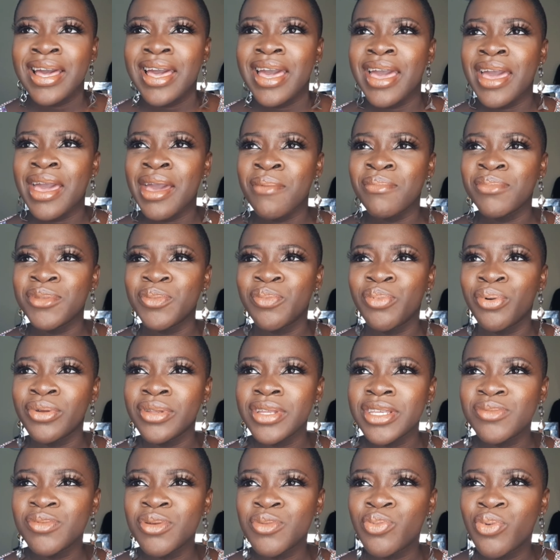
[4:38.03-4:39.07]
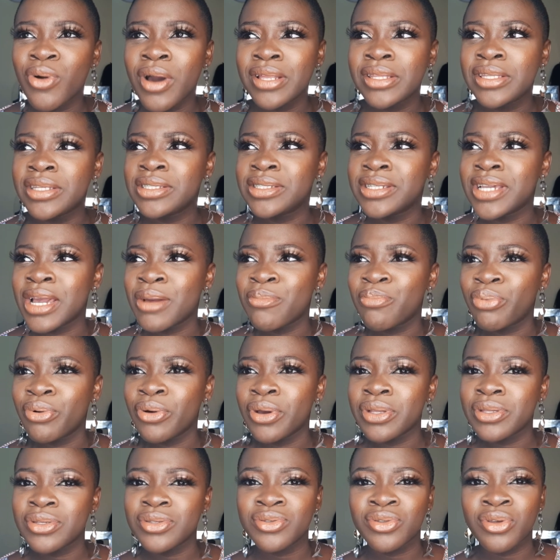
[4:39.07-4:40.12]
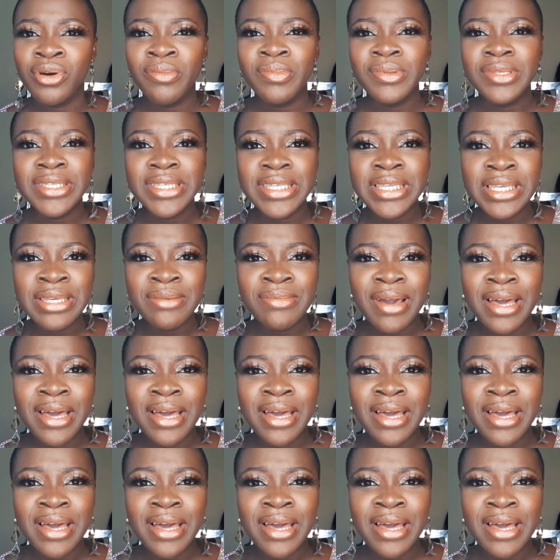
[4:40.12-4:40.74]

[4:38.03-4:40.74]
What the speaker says: the police people at the checkpoint stopped him